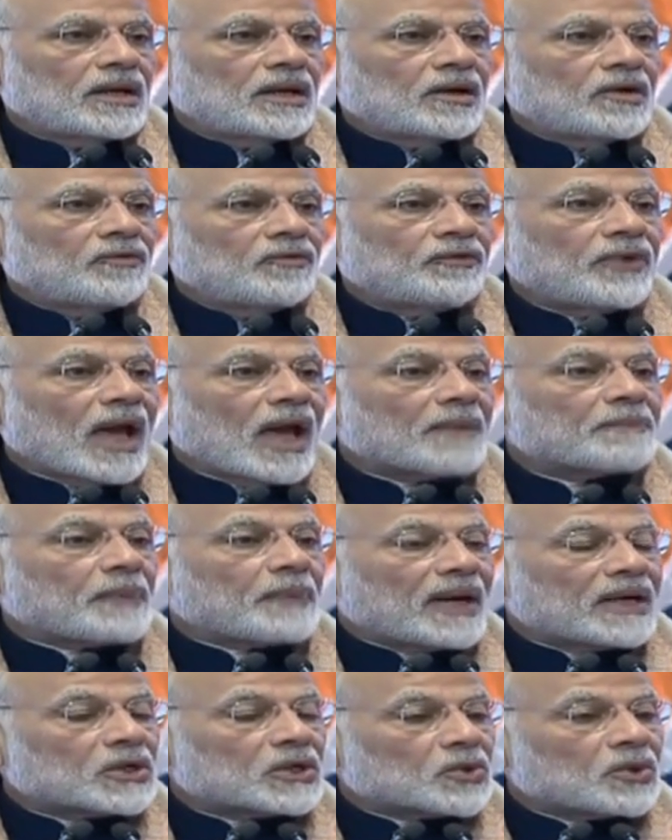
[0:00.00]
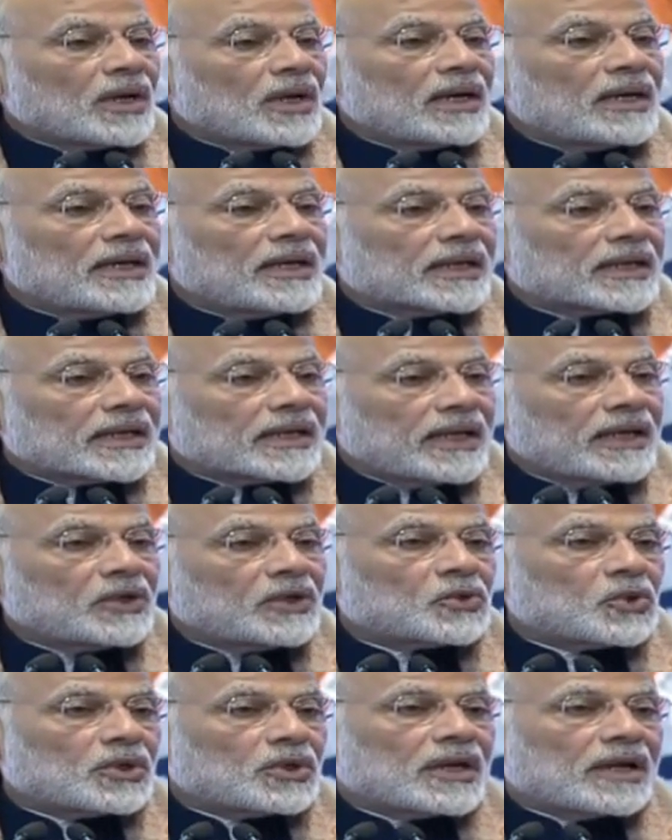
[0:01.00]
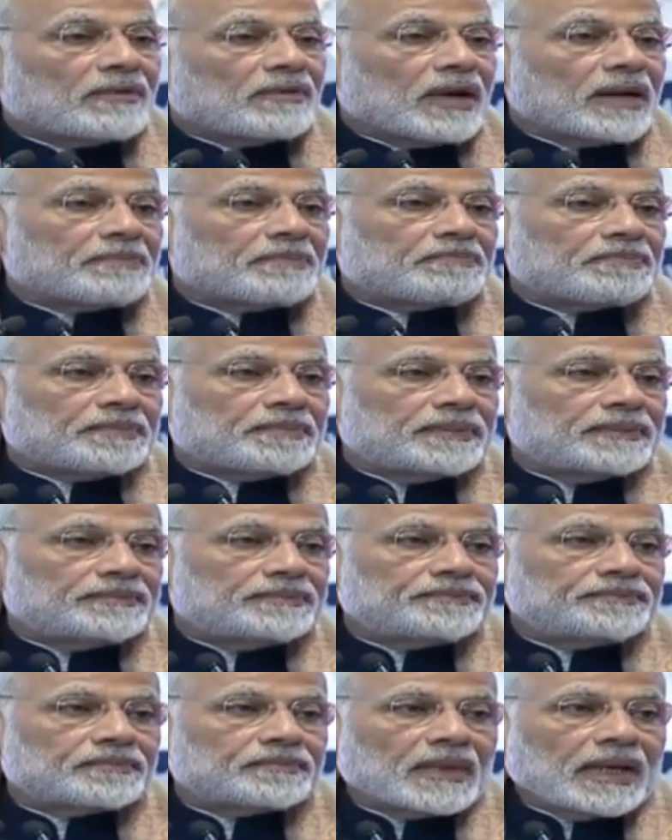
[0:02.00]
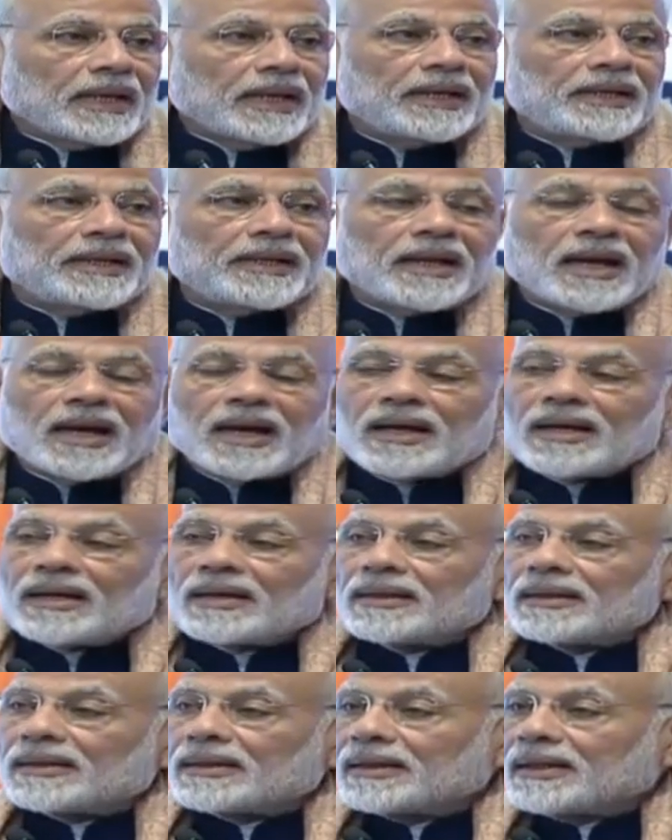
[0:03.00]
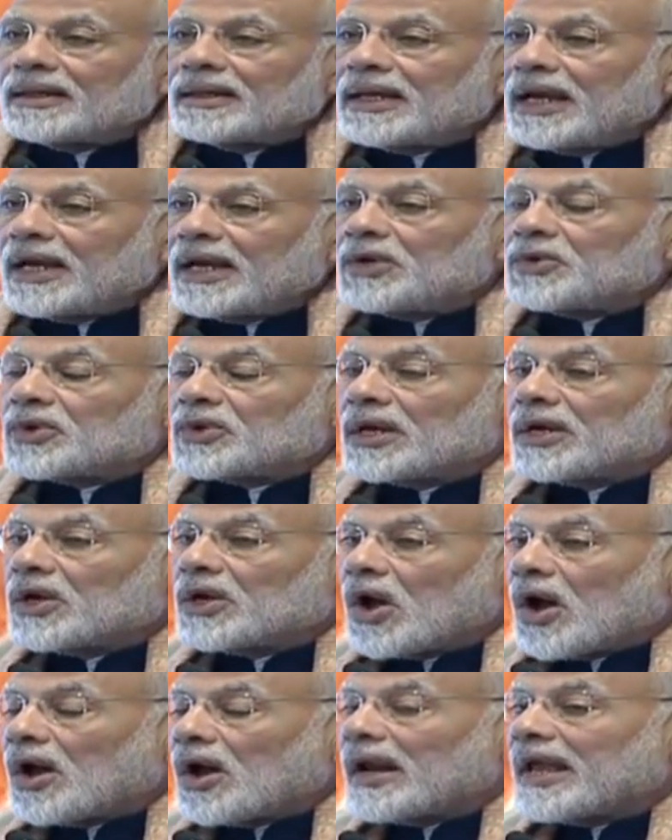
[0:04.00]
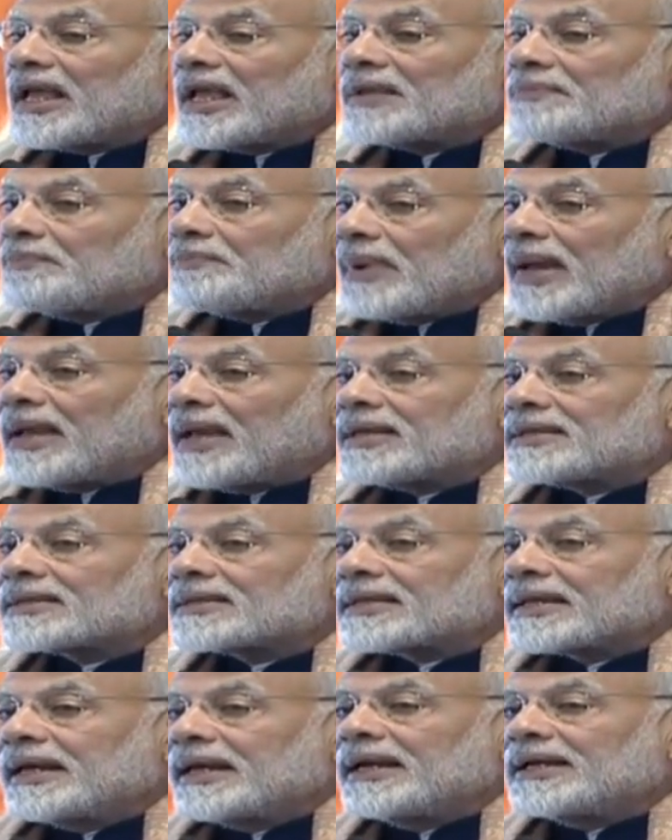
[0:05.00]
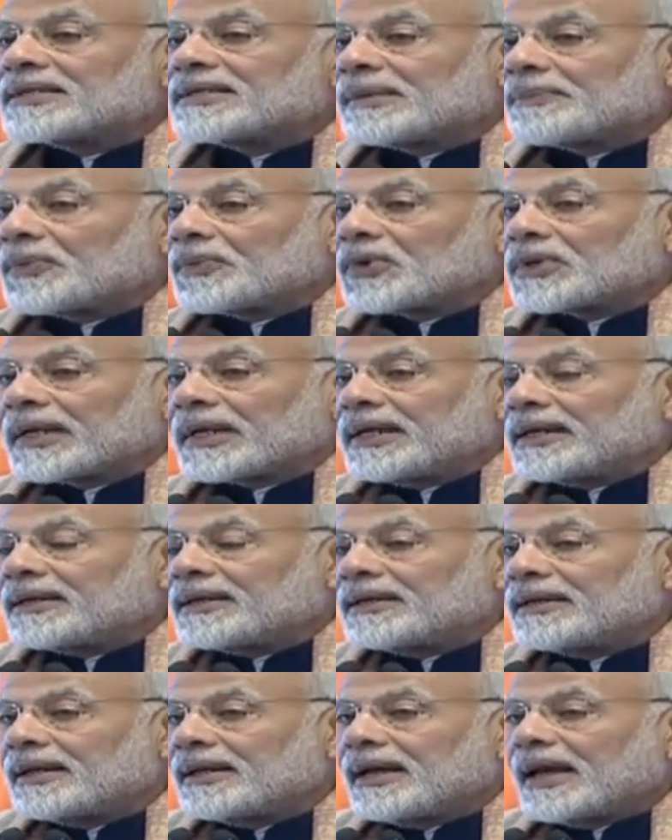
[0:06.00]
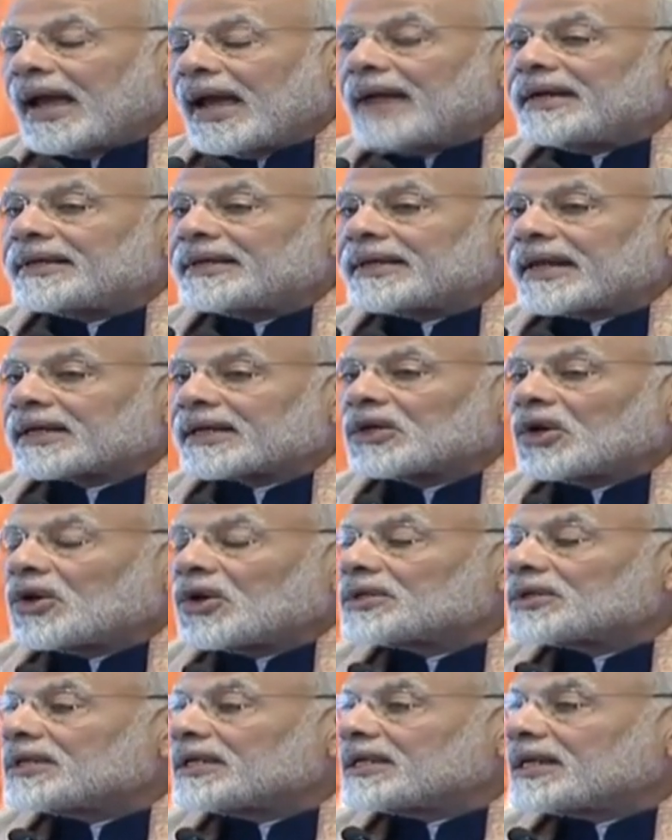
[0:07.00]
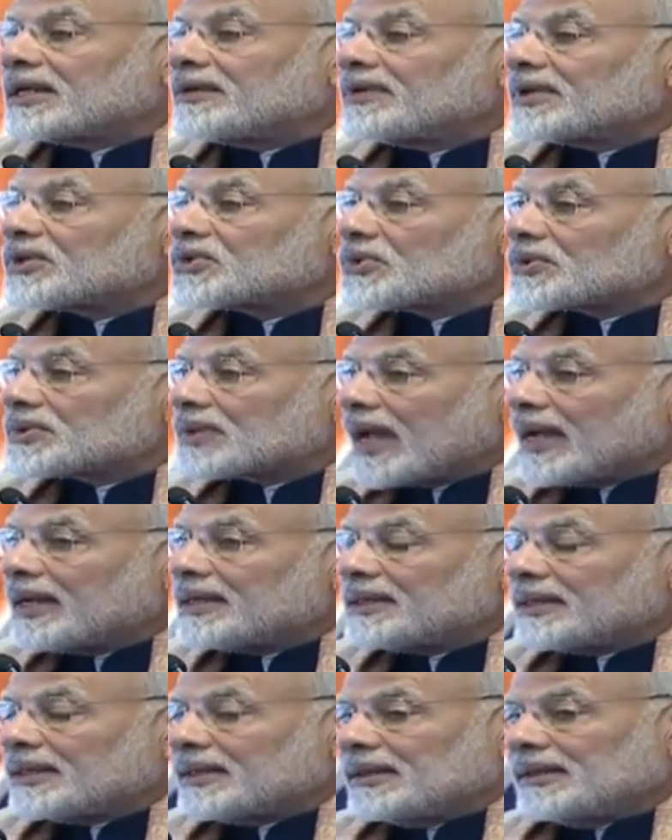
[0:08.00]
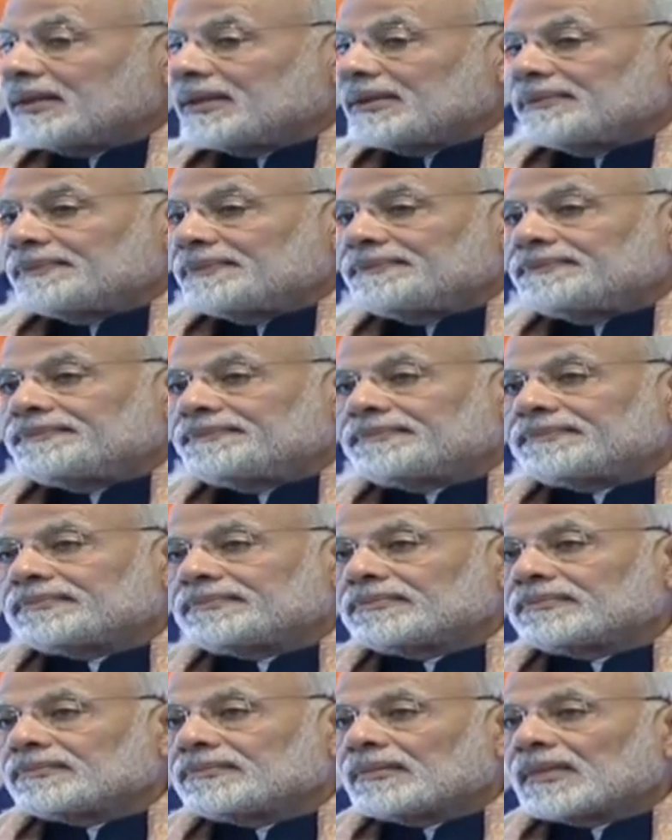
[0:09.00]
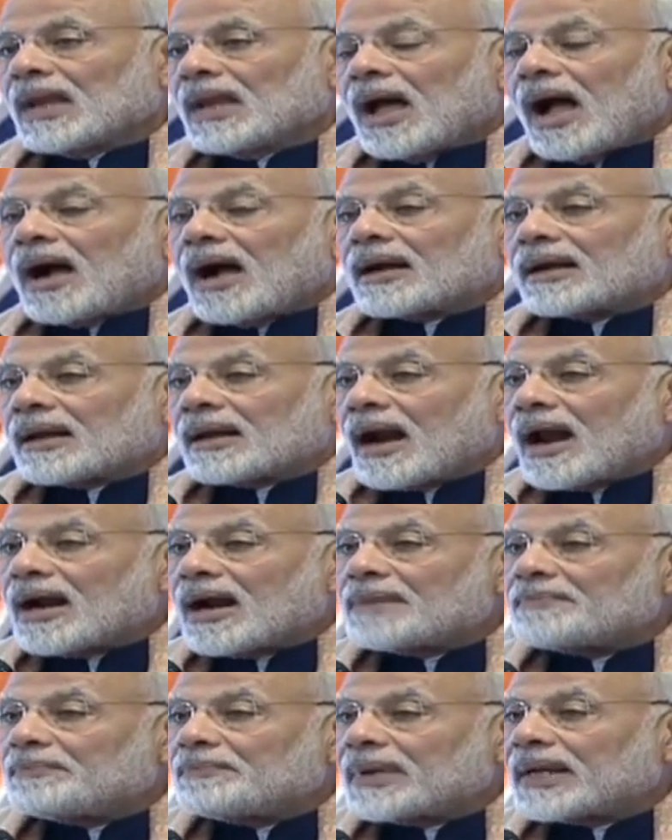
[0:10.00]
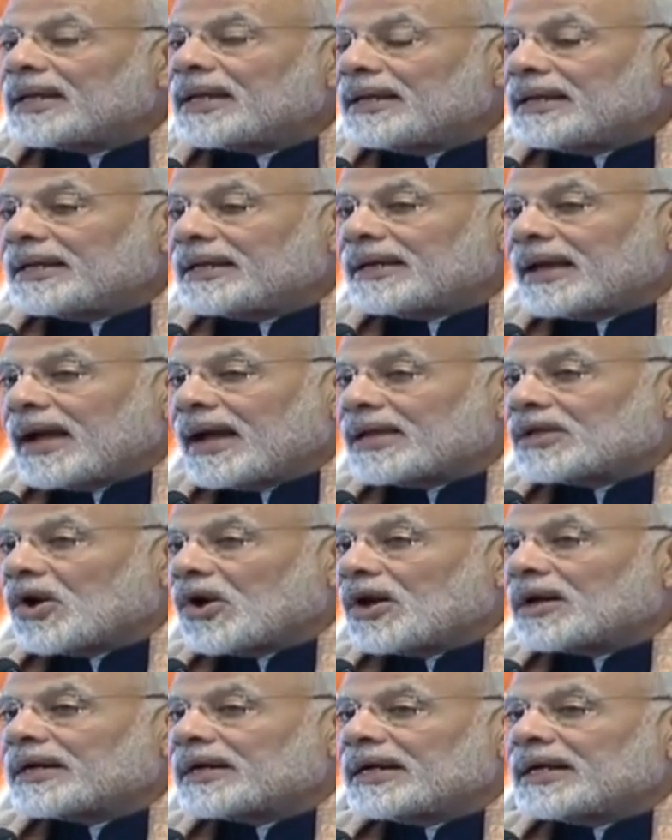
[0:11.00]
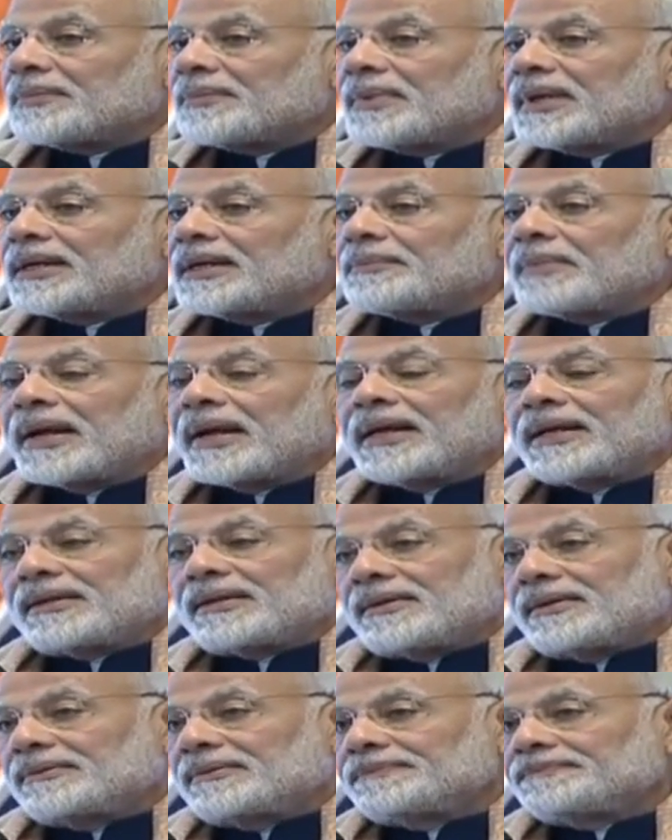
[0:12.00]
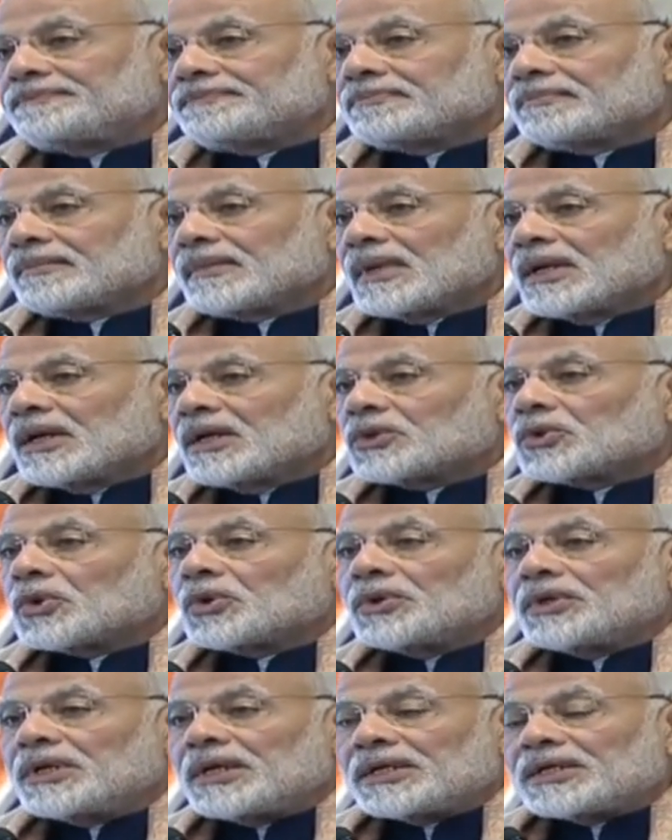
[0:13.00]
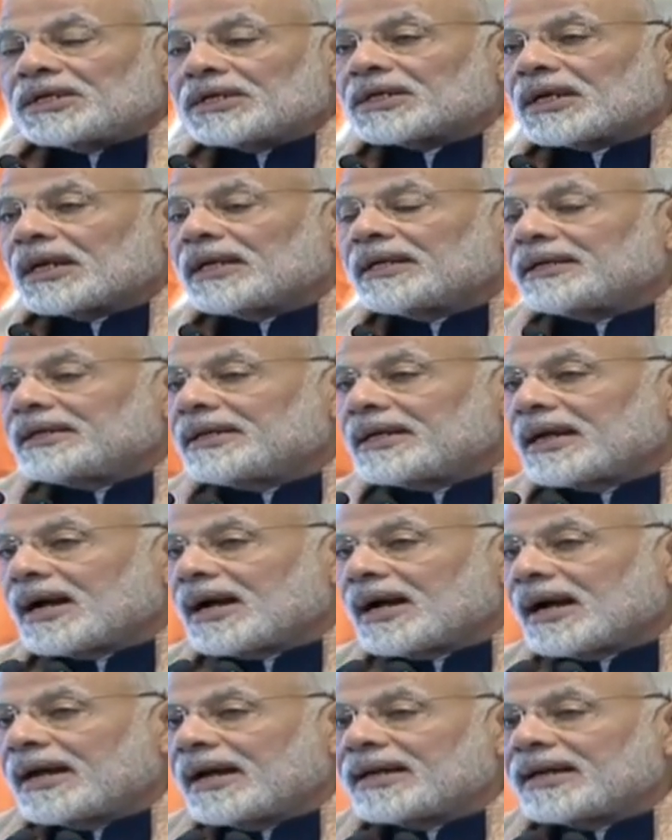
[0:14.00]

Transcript: We are particularly keen to develop India into a knowledge-based, skill-supported and technology-driven society. A grand beginning has already been made through Digital India and